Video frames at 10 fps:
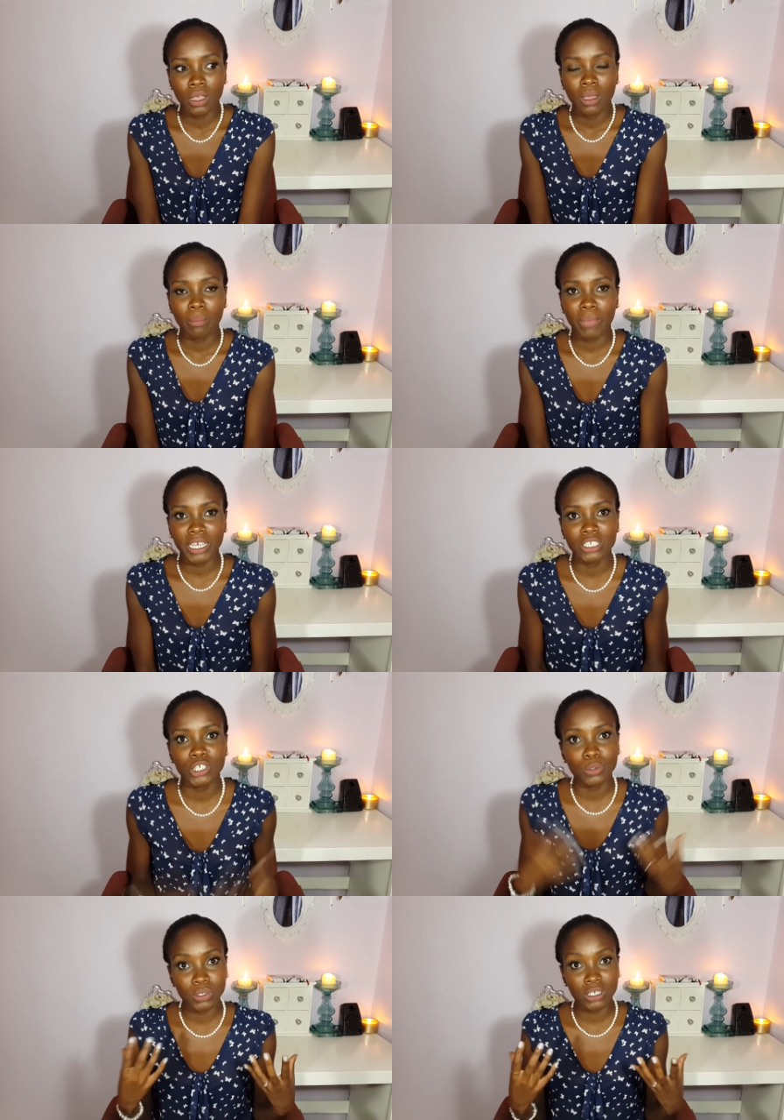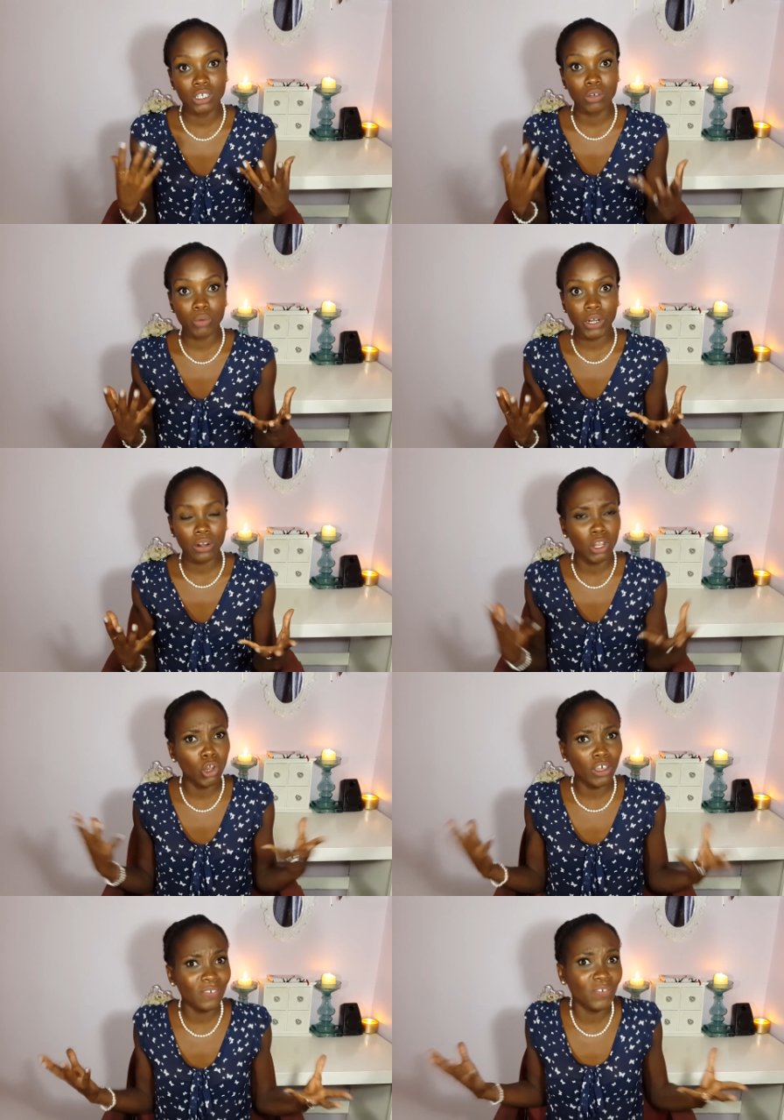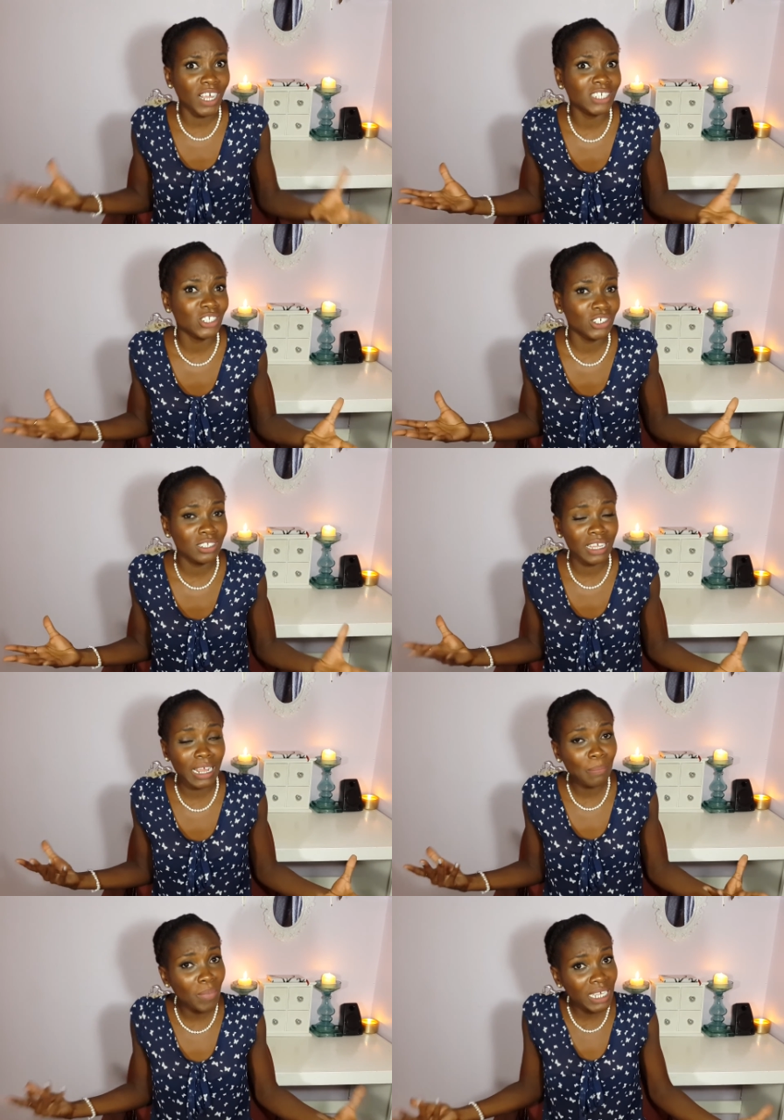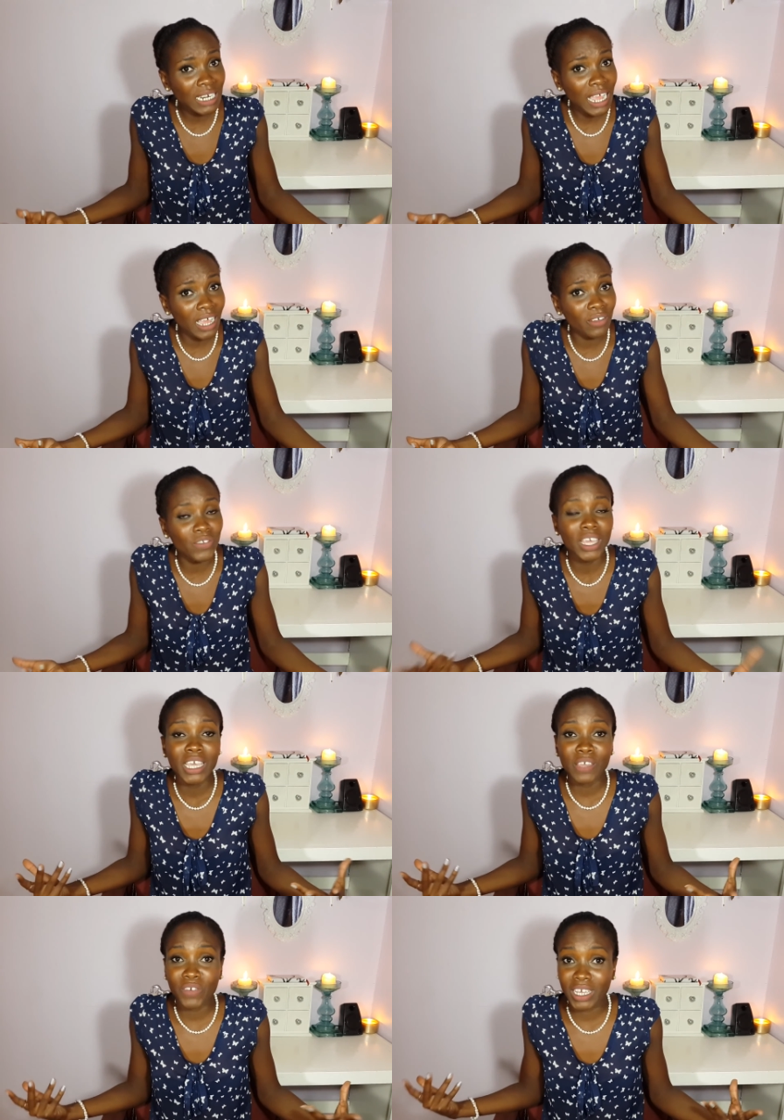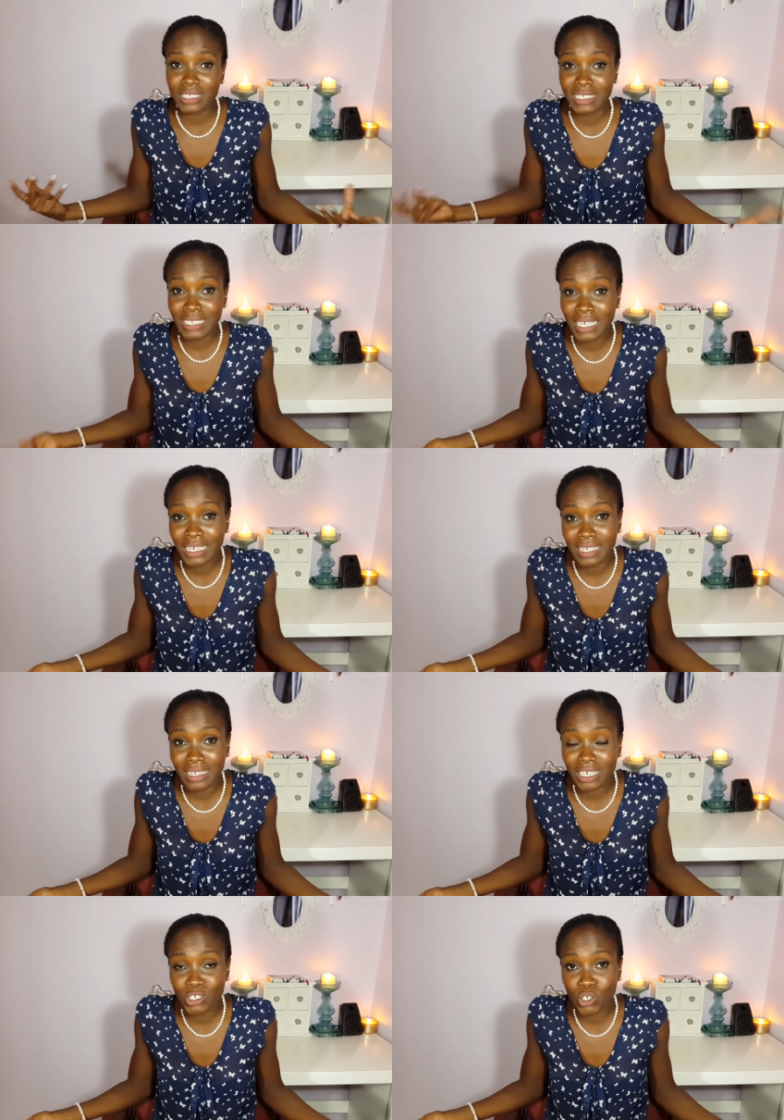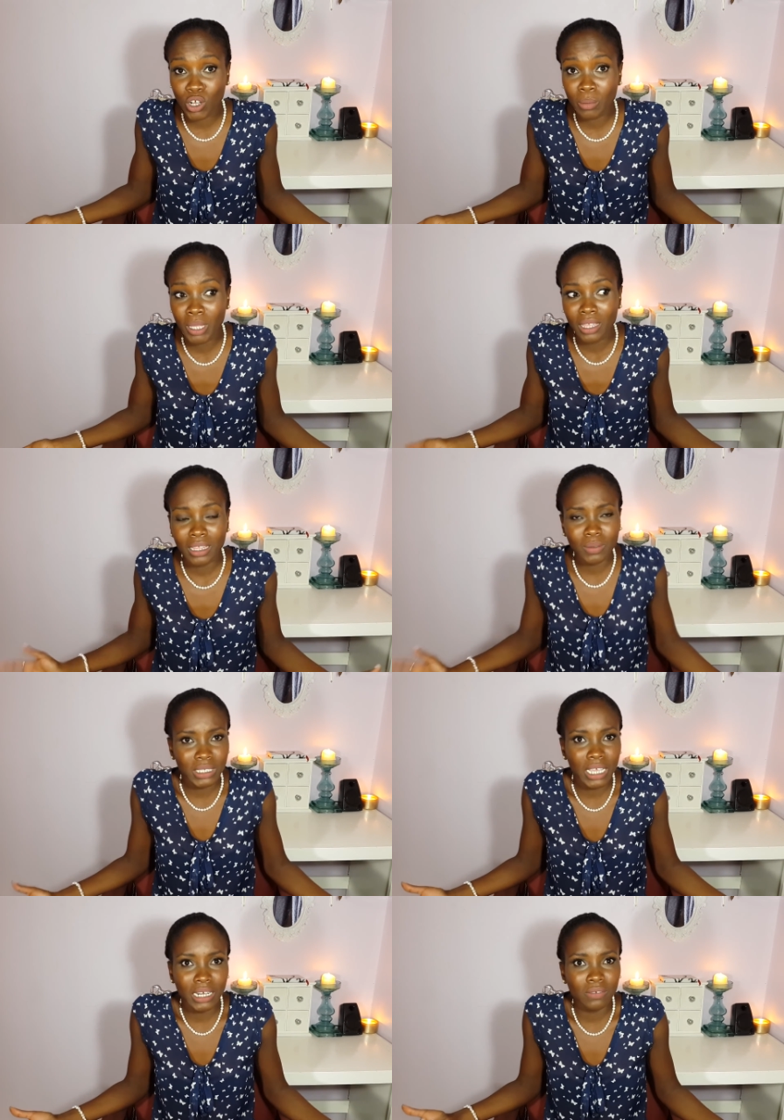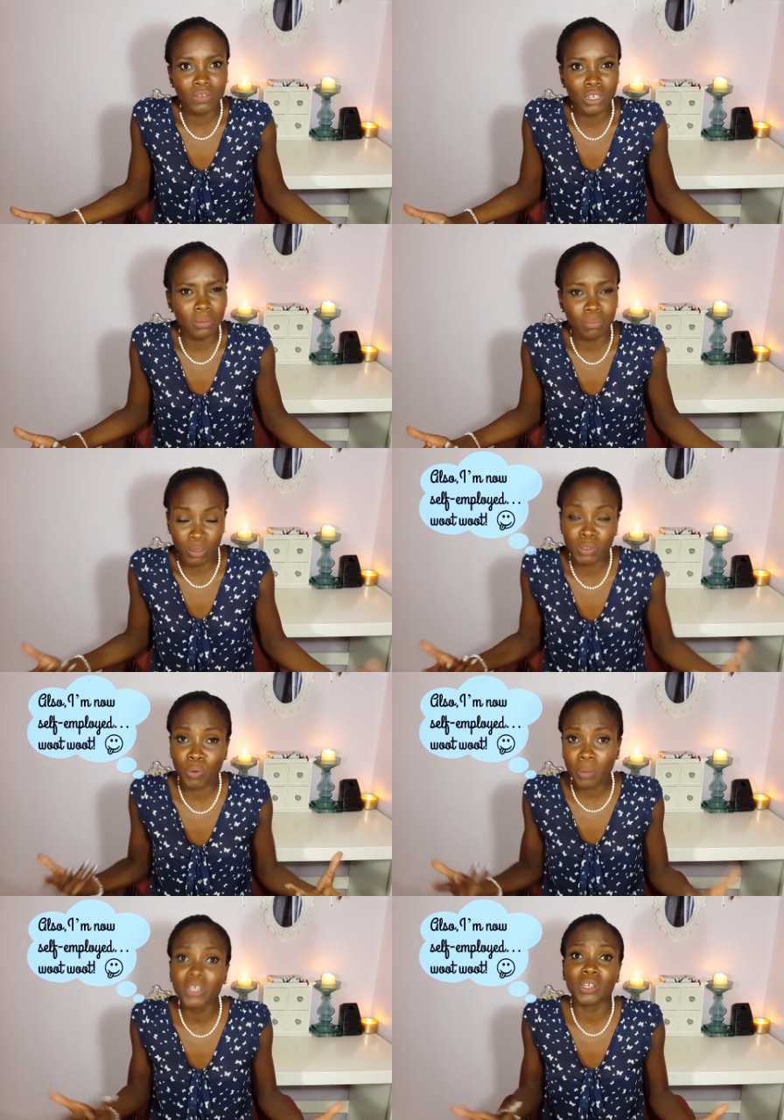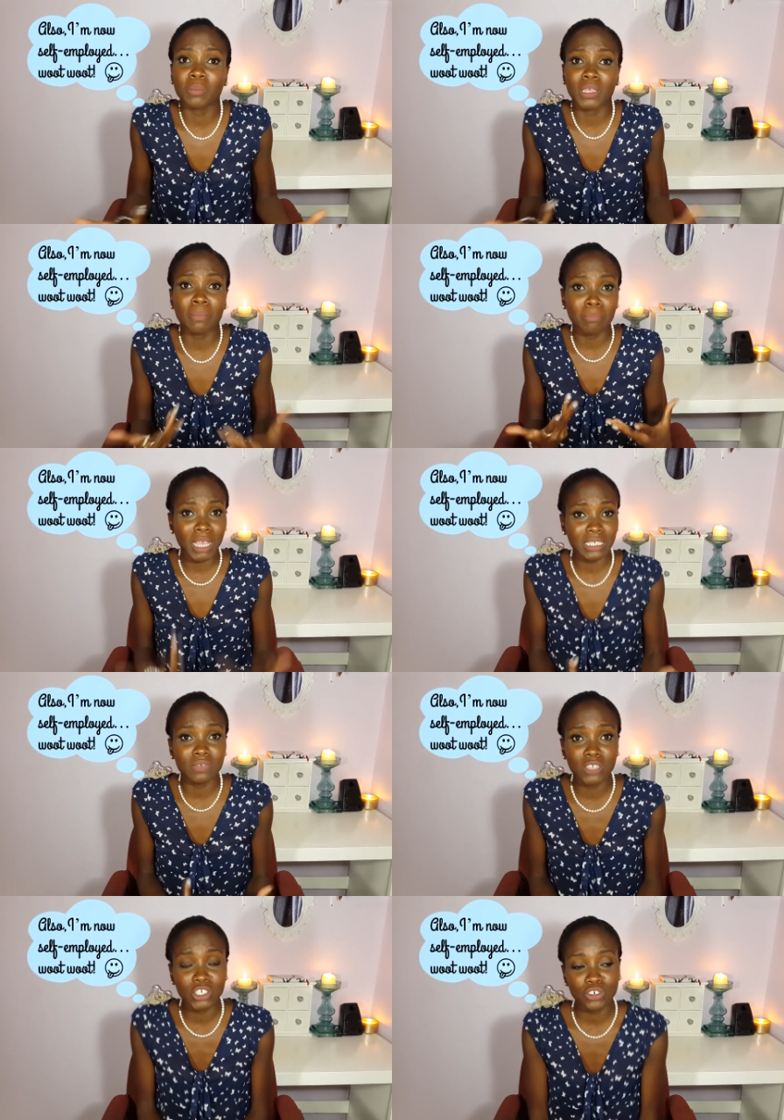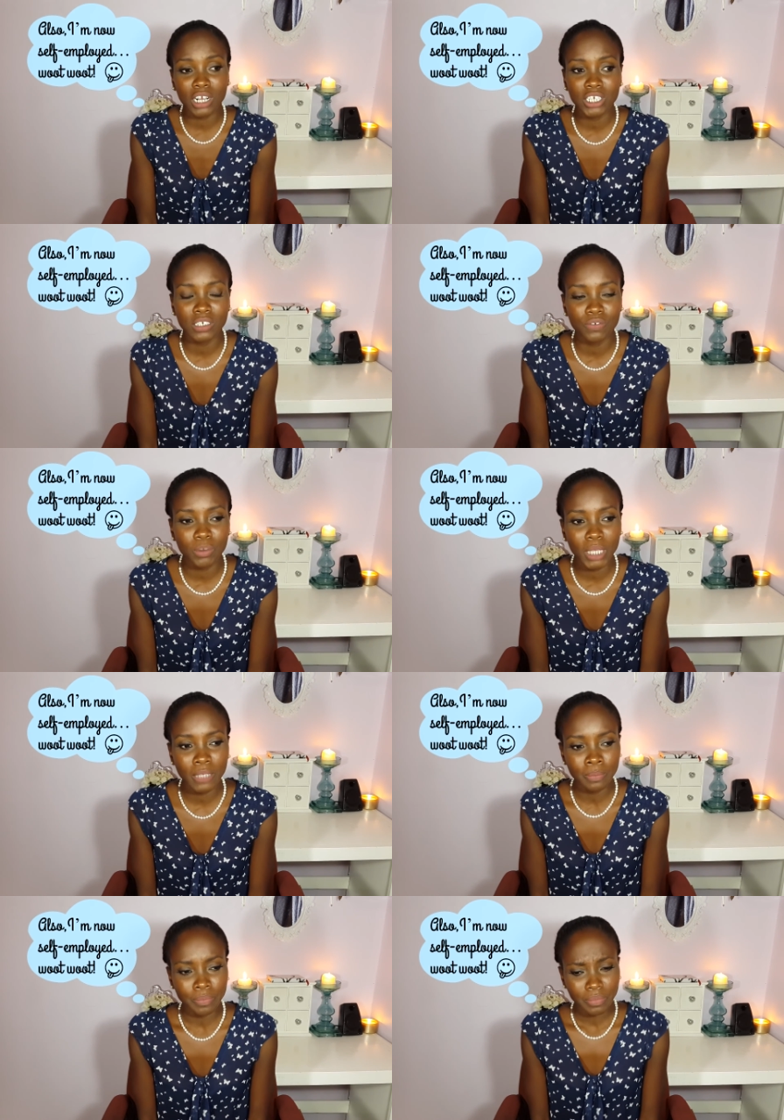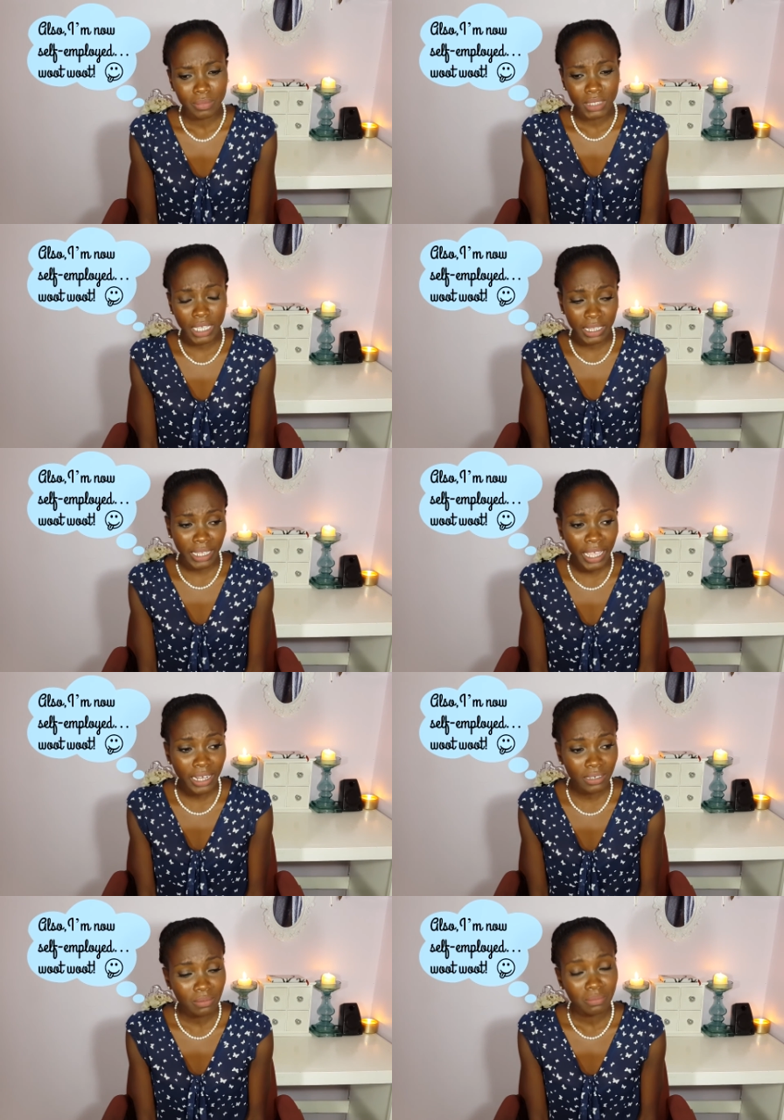my chosen career a lot faster than I might have if I had stayed in that job. That was kind of it was probably gonna be a massive distraction for me. And then,